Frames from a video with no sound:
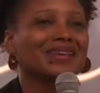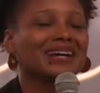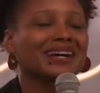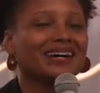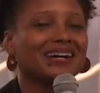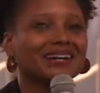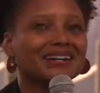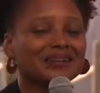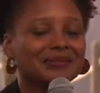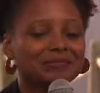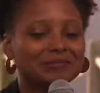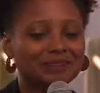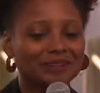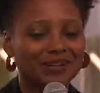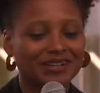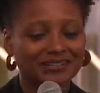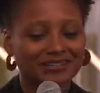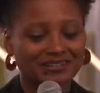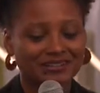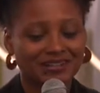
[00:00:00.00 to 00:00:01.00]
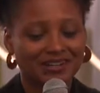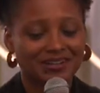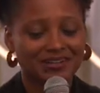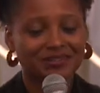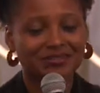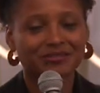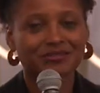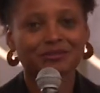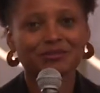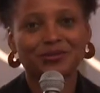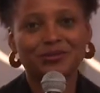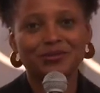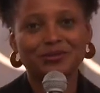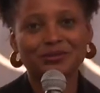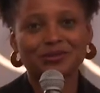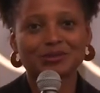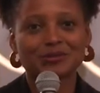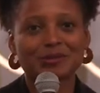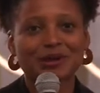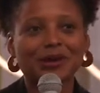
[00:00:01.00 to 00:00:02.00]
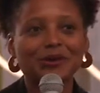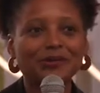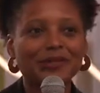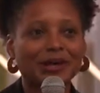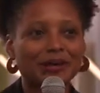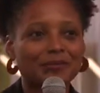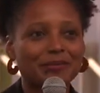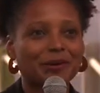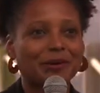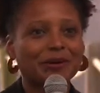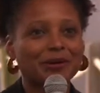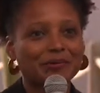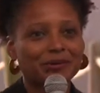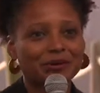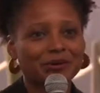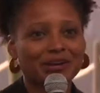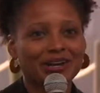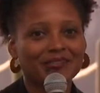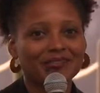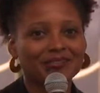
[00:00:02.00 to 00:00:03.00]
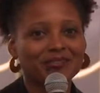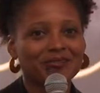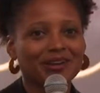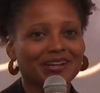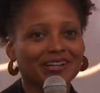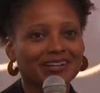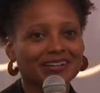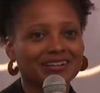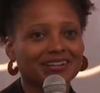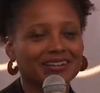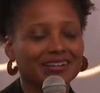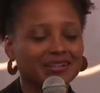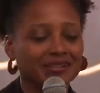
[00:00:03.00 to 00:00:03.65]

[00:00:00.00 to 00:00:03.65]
I'll tell others about that poem who haven't read it.